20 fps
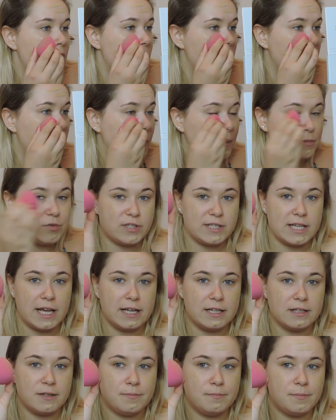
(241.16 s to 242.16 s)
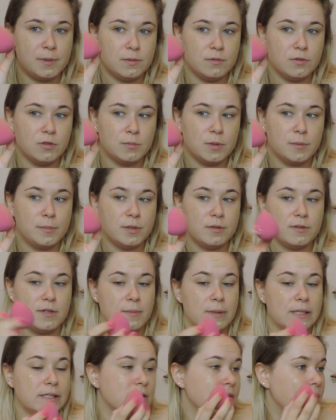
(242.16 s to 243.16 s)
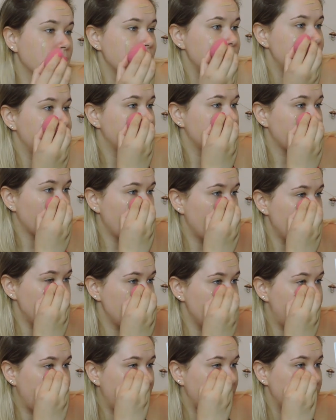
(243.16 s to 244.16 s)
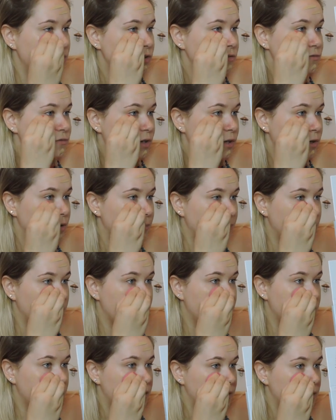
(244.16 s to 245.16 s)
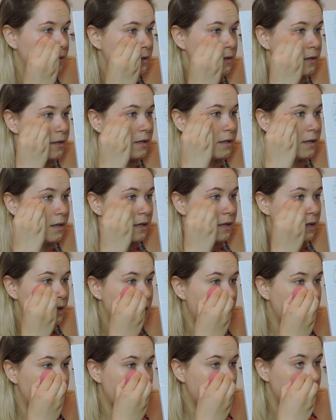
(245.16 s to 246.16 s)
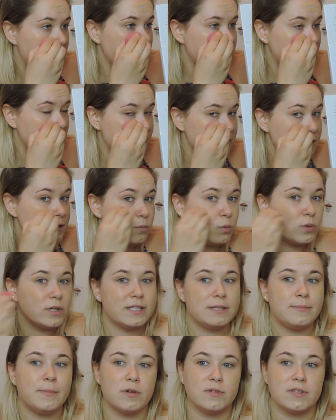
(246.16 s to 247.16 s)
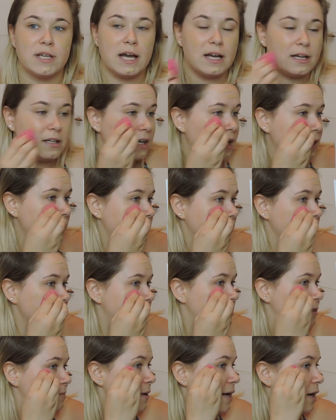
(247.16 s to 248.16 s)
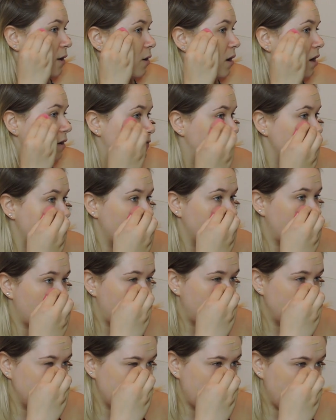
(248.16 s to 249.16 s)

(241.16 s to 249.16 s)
I'm just taking a normal beauty blender. When you paint a room, that is what it smells like the smell after a couple of